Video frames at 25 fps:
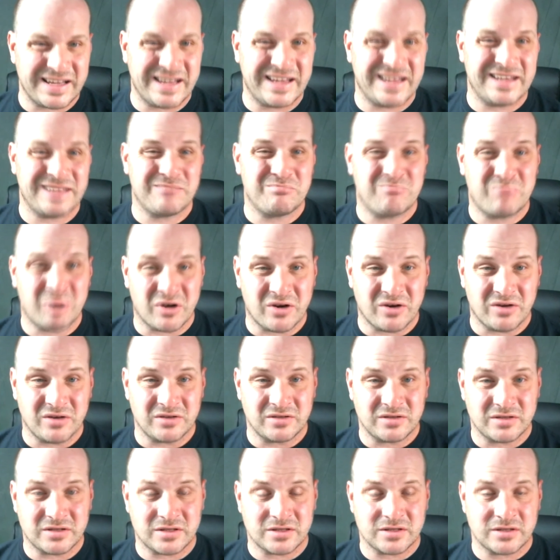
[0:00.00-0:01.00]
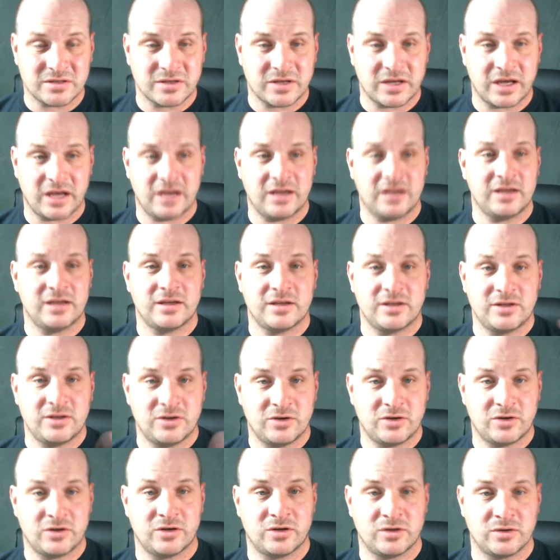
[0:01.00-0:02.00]
It burns. Okay,
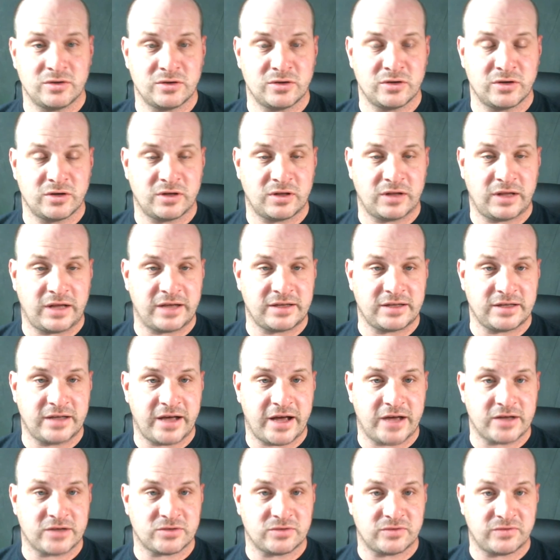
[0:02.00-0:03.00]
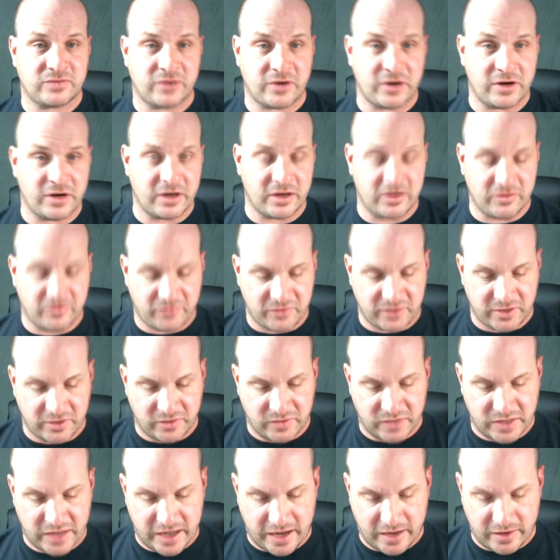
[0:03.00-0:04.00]
you're gonna light the guys on fire. You got to
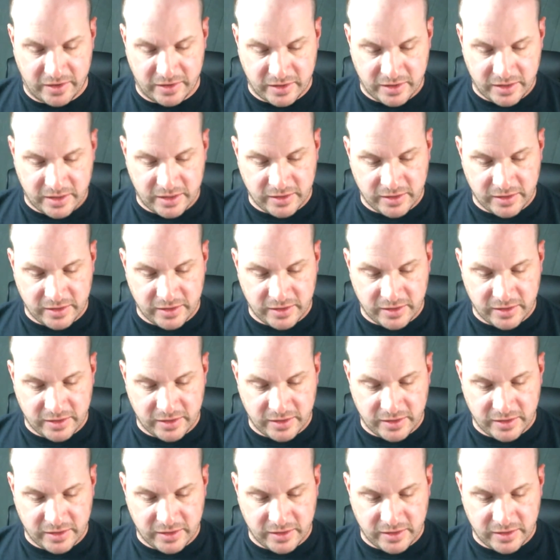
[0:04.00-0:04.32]
figure it out.